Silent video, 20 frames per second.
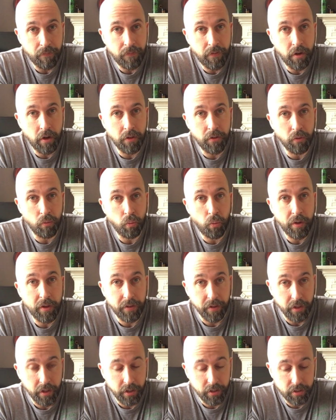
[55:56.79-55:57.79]
further with
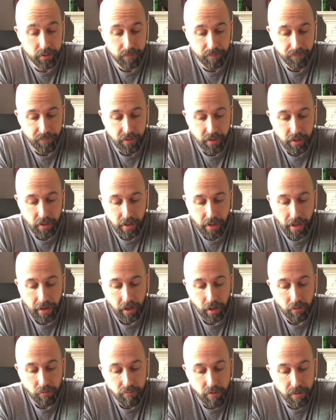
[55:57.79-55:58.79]
it, and
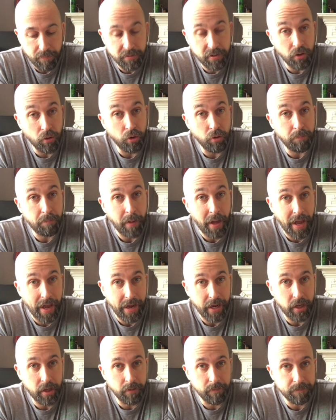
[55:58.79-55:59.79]
I ripped it all
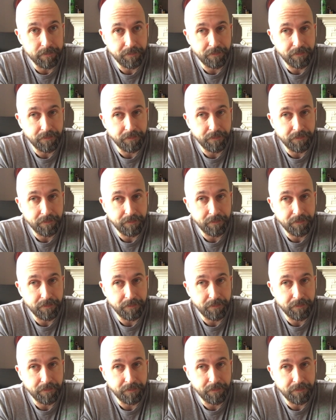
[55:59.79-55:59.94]
back.